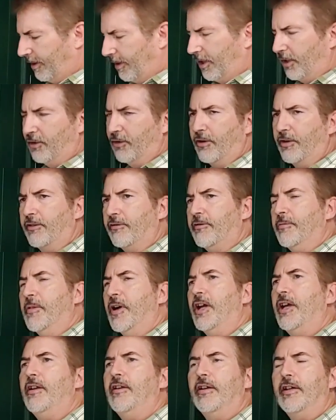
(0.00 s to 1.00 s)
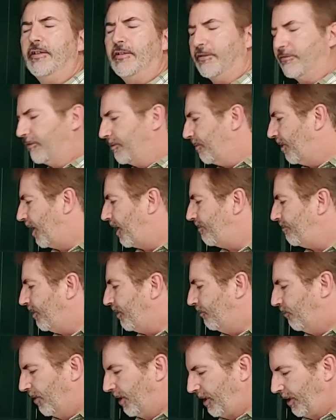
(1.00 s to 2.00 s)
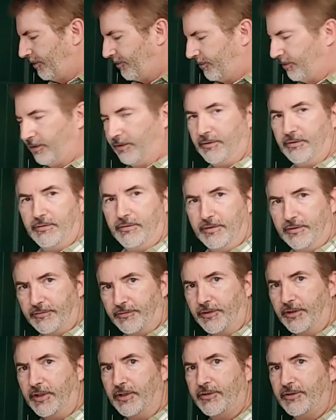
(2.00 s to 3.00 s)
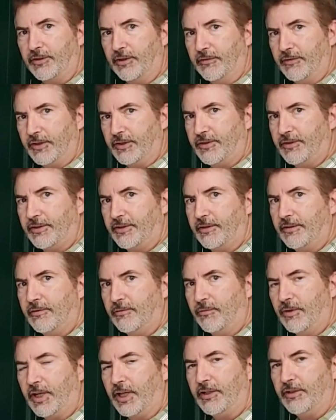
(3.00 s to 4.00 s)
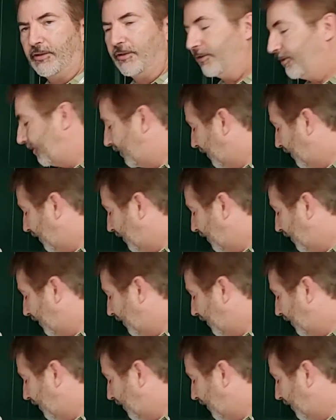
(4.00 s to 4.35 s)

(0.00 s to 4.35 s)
In order to remind me when it's due for this service, what I do is